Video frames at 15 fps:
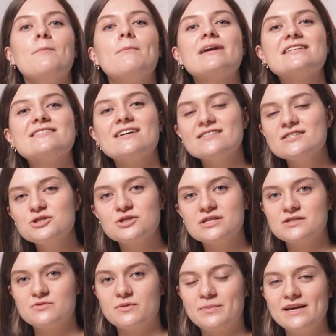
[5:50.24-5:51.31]
But it doesn't
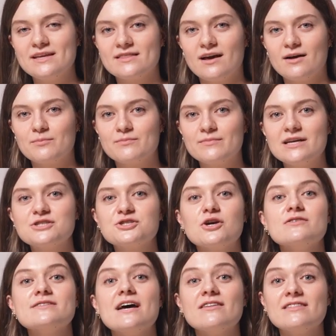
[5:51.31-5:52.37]
just repeat them. It
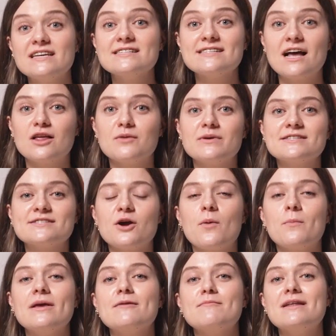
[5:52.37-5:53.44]
shows how these elements are
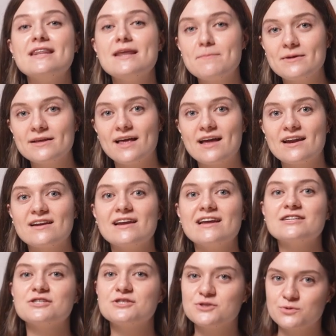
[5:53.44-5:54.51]
being manipulated
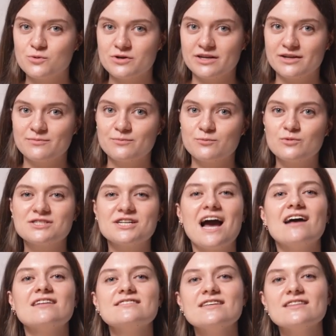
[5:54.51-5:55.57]
and distorted, which
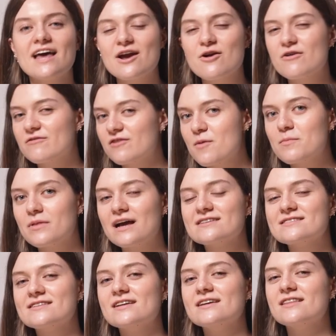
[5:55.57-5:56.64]
adds a layer of
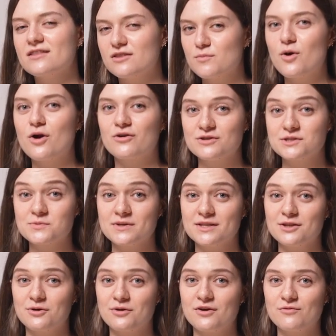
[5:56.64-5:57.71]
complexity that the marker is
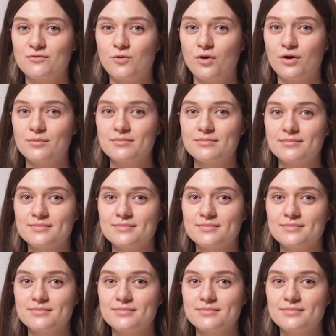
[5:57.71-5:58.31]
really looking for.